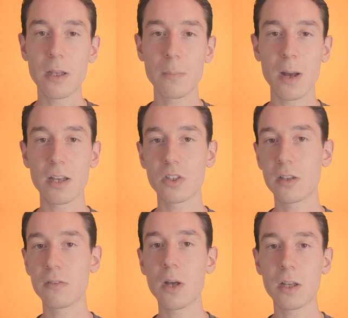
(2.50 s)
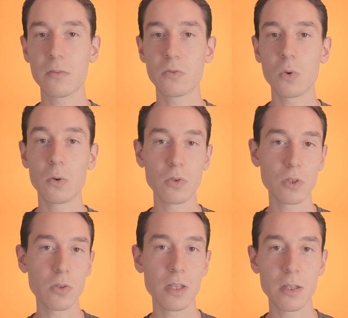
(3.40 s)
Imagine if I informed
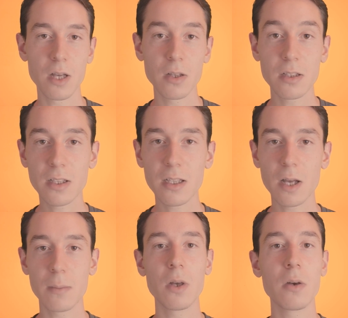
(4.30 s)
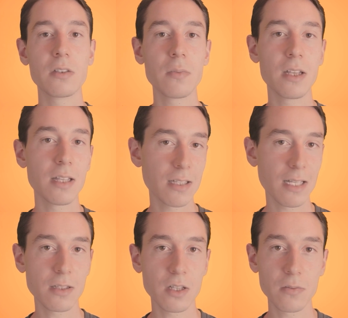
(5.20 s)
you that currently I'm not speaking
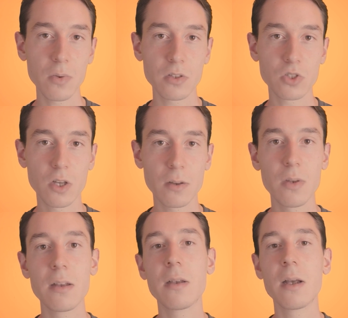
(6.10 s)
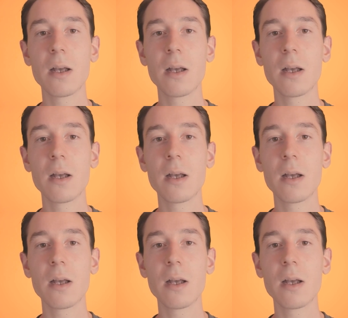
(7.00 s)
English but German,